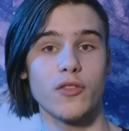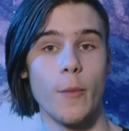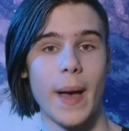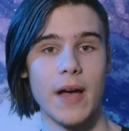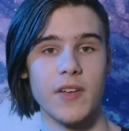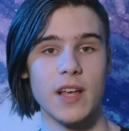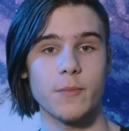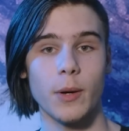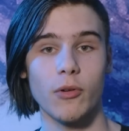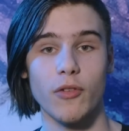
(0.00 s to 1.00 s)
Super Heavy
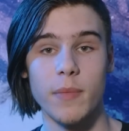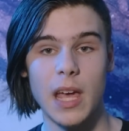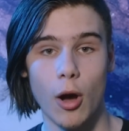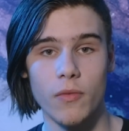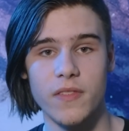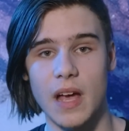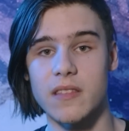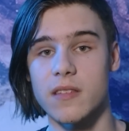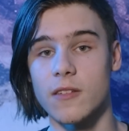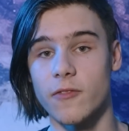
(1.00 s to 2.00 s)
is built from the onset
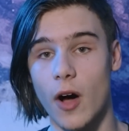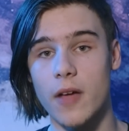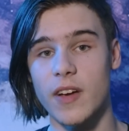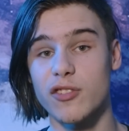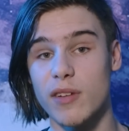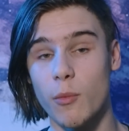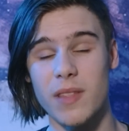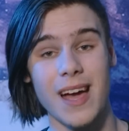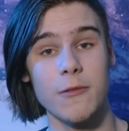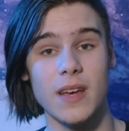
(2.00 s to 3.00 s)
to survive entry
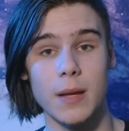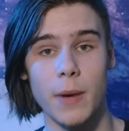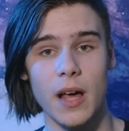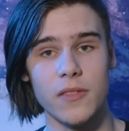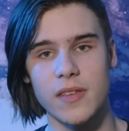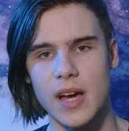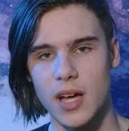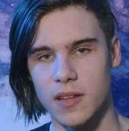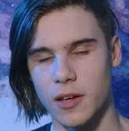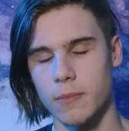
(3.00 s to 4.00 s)
without any burns,
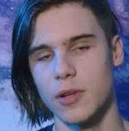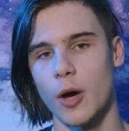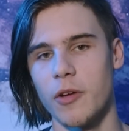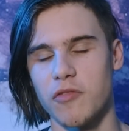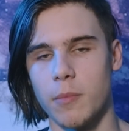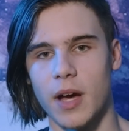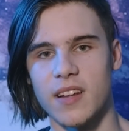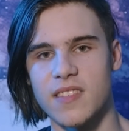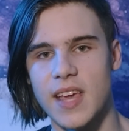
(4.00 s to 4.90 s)
so no entry burn is